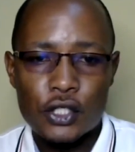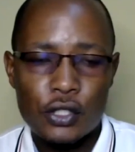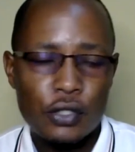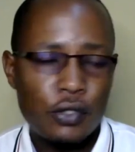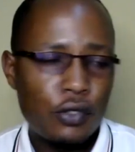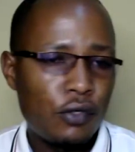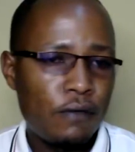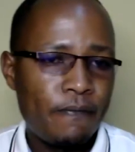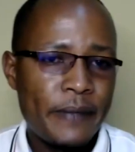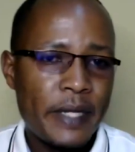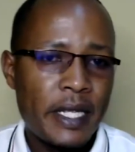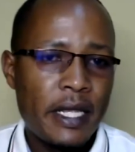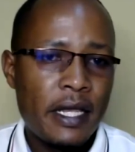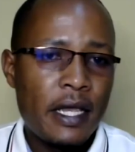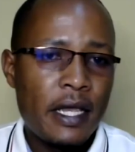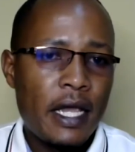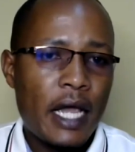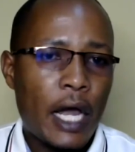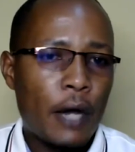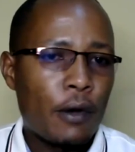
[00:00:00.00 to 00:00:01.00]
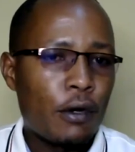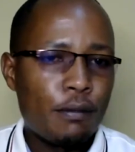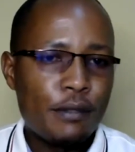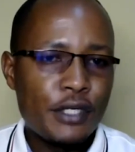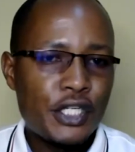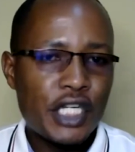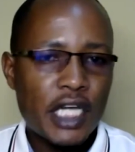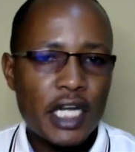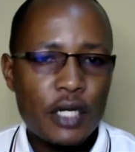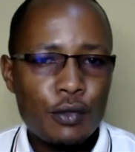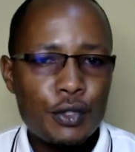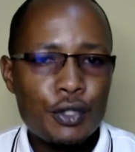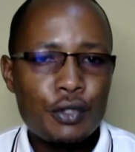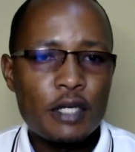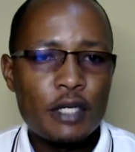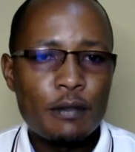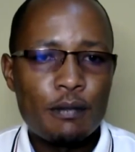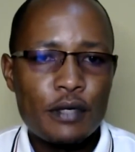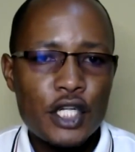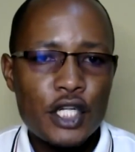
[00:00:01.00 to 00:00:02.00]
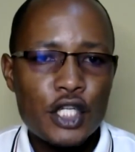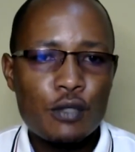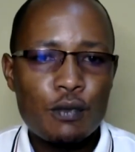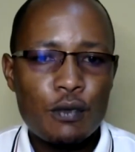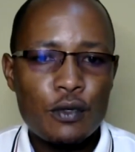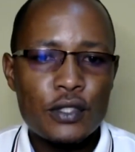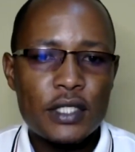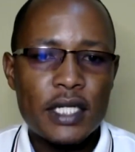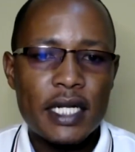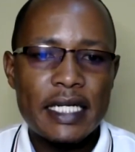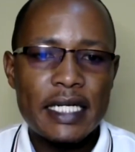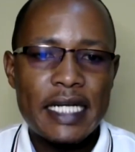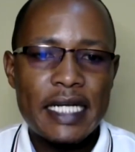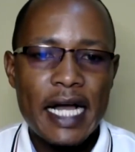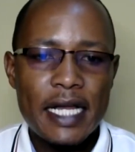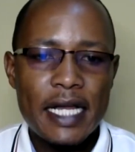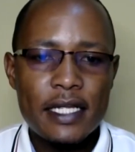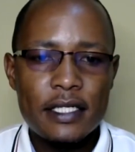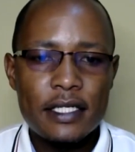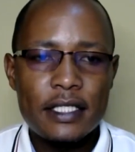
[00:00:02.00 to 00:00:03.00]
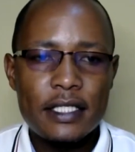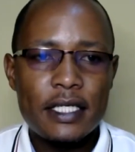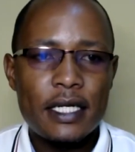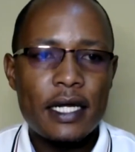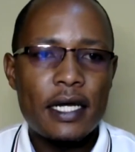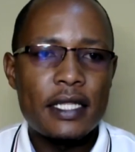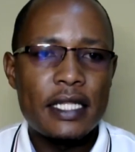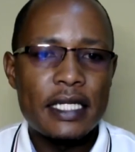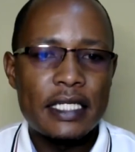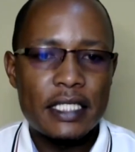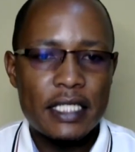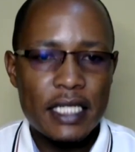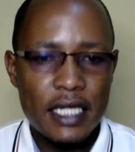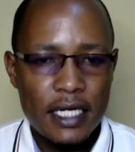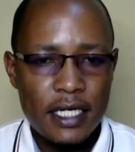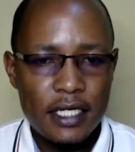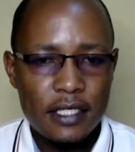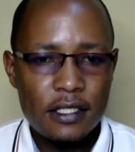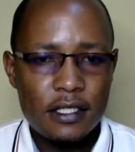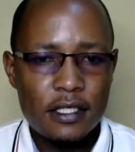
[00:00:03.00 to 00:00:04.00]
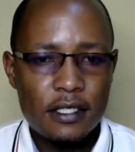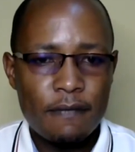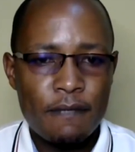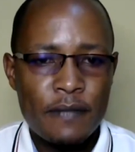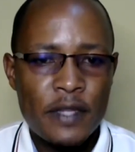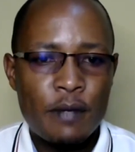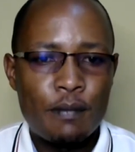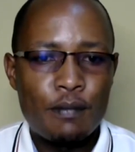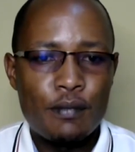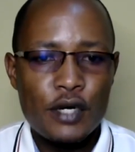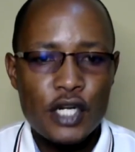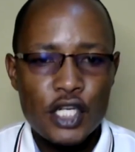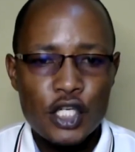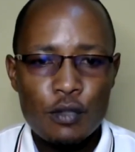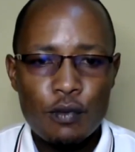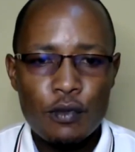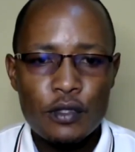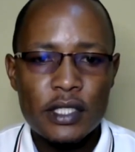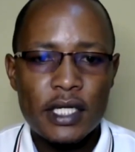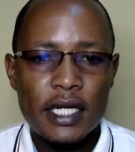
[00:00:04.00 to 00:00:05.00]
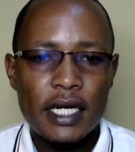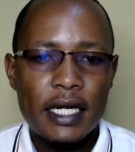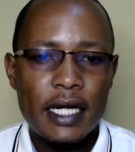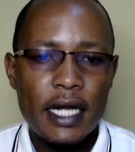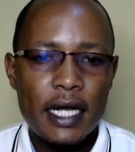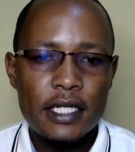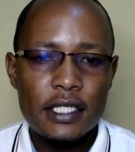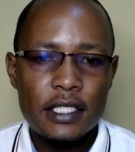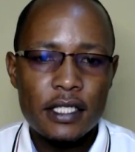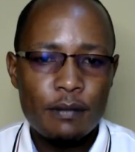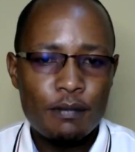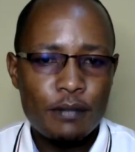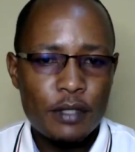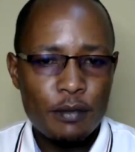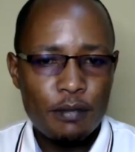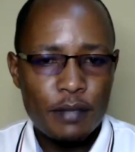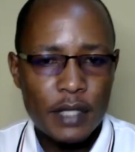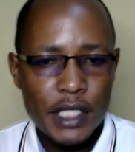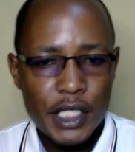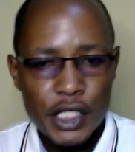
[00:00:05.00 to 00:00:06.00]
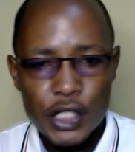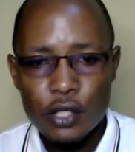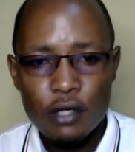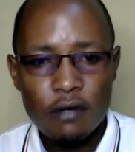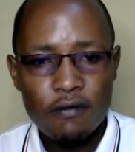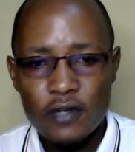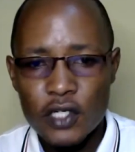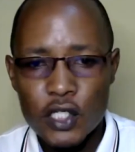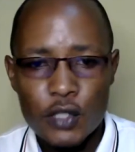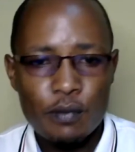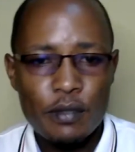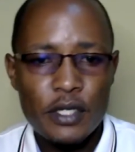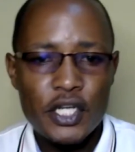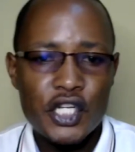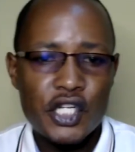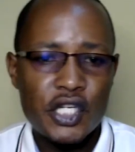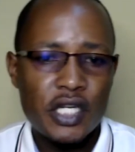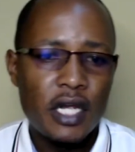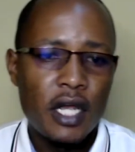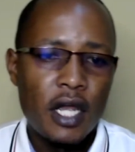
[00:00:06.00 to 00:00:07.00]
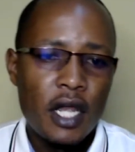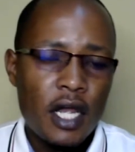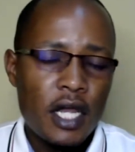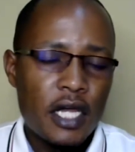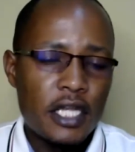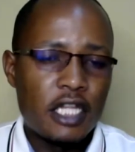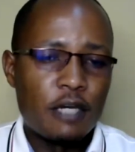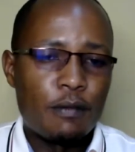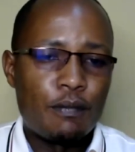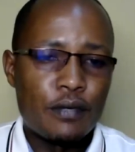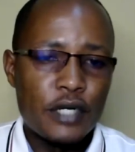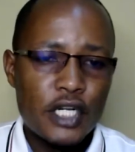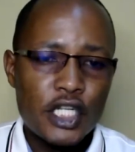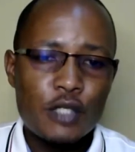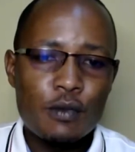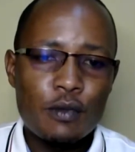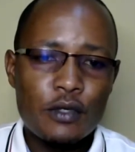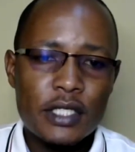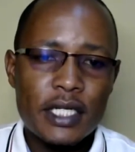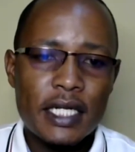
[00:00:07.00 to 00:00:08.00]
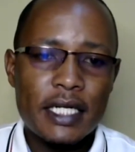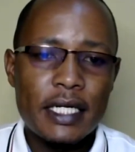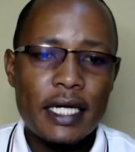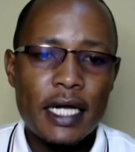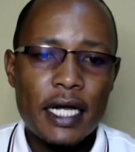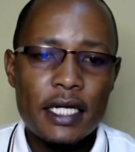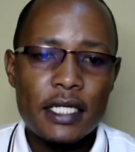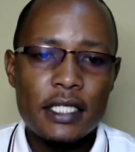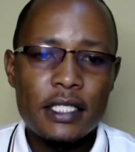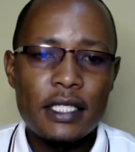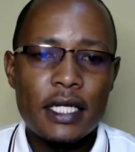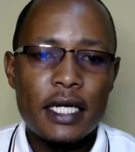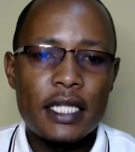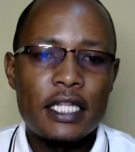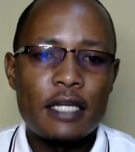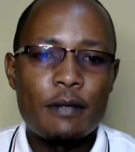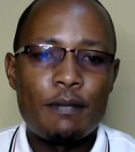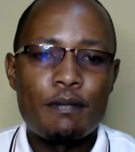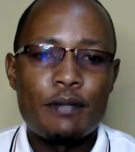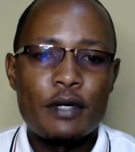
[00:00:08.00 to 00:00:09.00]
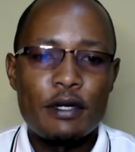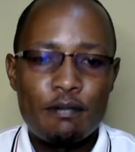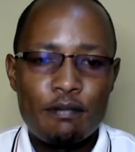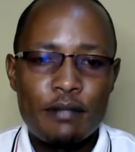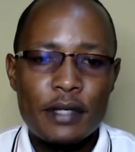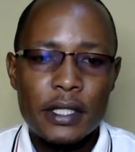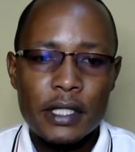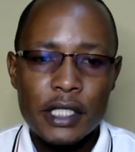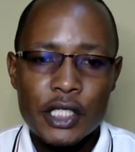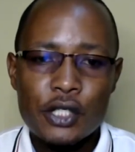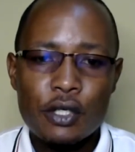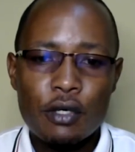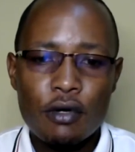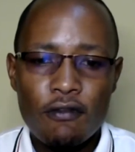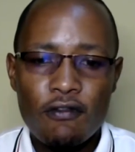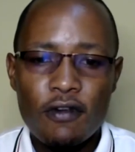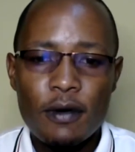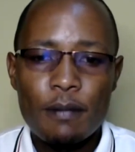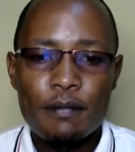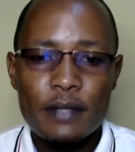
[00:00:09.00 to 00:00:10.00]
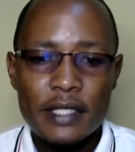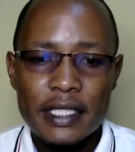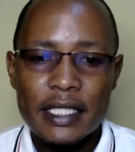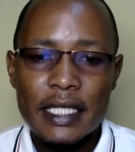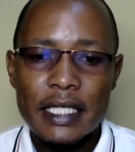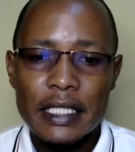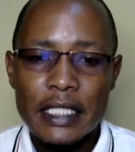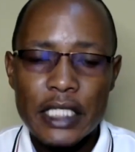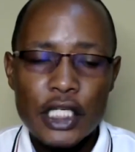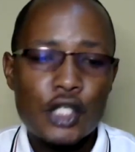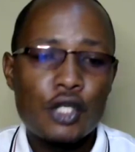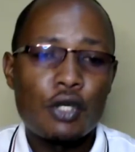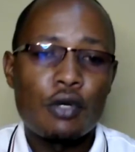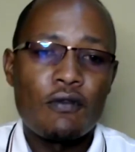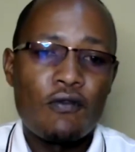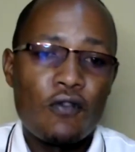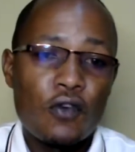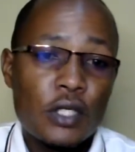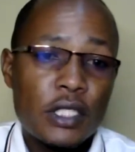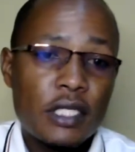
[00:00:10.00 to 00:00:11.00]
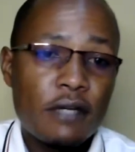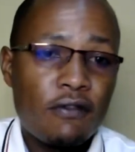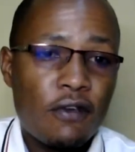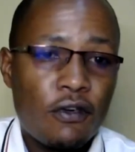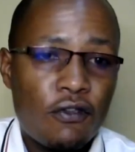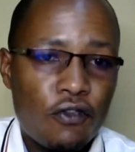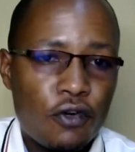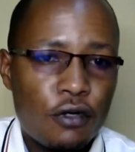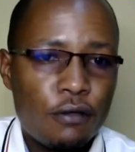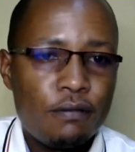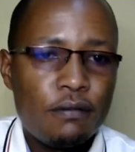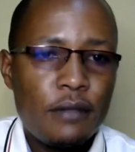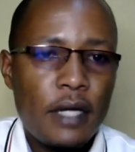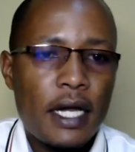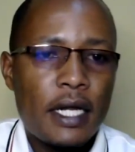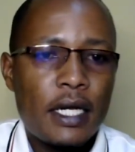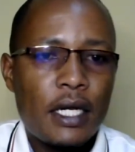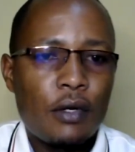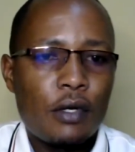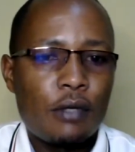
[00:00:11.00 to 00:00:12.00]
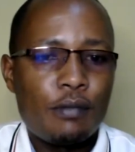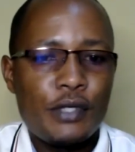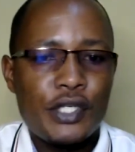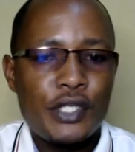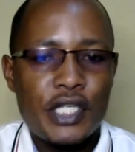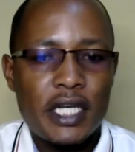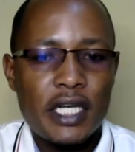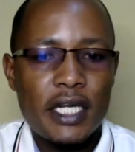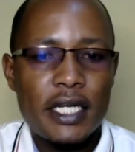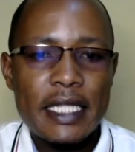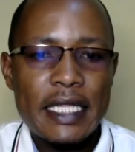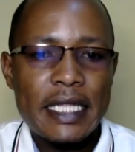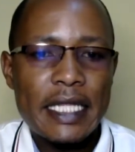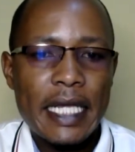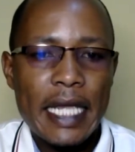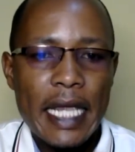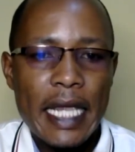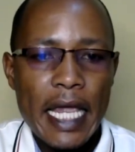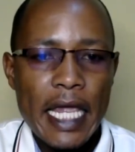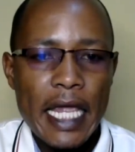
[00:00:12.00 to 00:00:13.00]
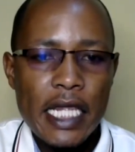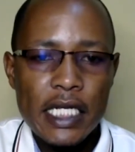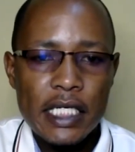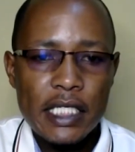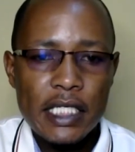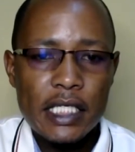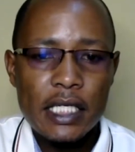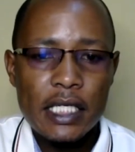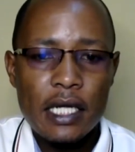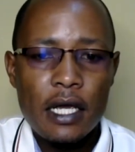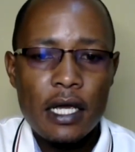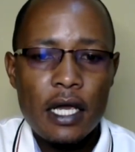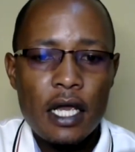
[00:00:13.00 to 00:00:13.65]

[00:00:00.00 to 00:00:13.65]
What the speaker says: So I will be sharing with the principles that guide the tenets, the principles that guide the preparation of a speech, the principles that guide the preparation of a presentation of whatever form, and I will be sharing the 8